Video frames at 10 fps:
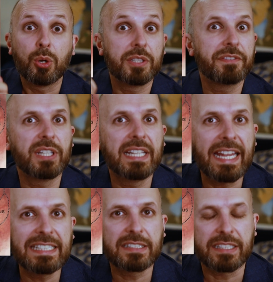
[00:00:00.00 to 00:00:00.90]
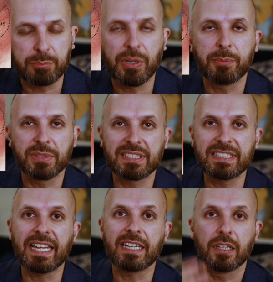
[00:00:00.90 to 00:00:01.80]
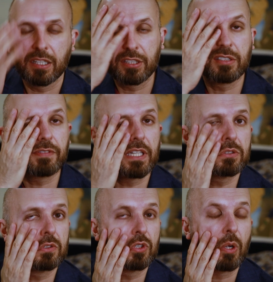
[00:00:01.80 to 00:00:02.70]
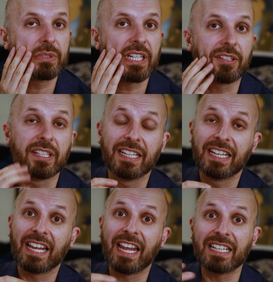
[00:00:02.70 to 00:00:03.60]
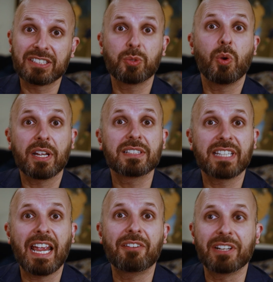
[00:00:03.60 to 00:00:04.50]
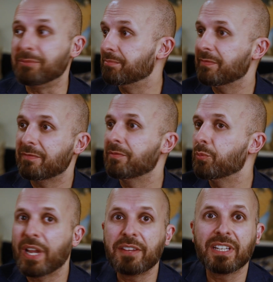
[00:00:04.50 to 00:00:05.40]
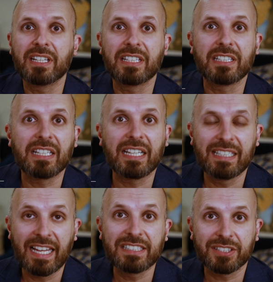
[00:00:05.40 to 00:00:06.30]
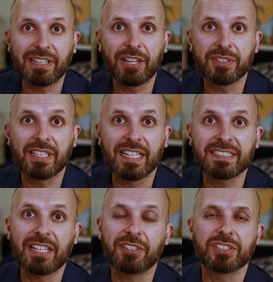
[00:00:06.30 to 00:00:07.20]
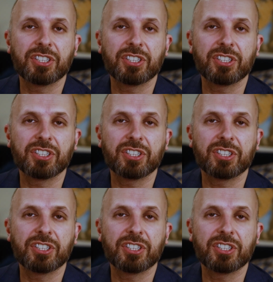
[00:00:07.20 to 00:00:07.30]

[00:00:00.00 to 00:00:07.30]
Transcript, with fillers: Or if you lasered it by mistake, your face would drop down it's quite scary waving a, a, laser around in that area.